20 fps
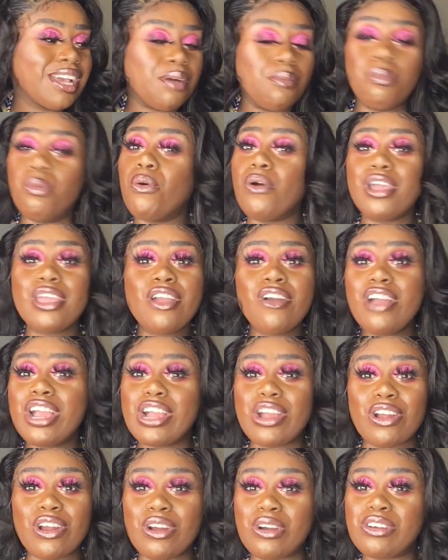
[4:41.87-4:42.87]
Boy or
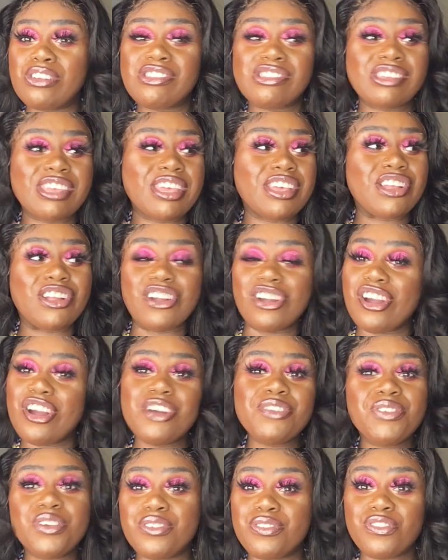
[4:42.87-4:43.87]
girl, shit,
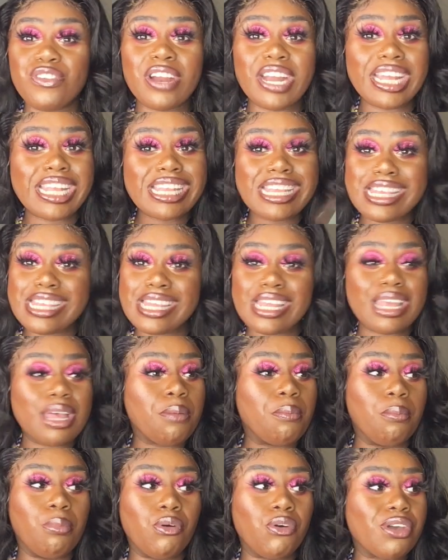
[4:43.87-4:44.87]
girl for friends,
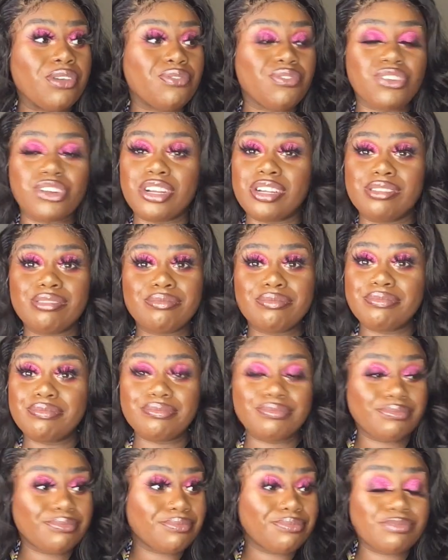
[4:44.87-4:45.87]
boy for
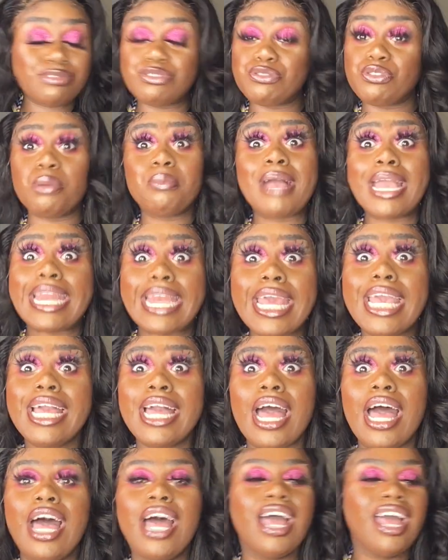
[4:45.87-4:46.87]
my
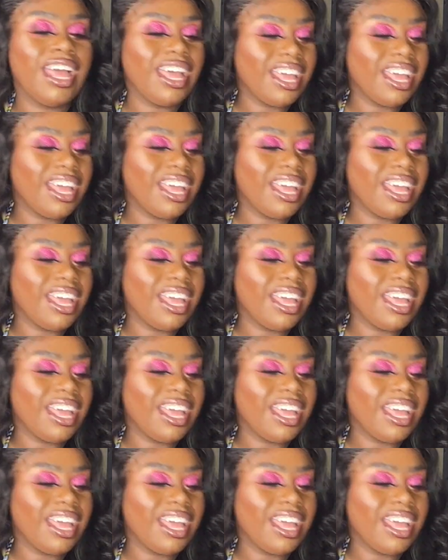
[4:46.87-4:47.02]
nigga.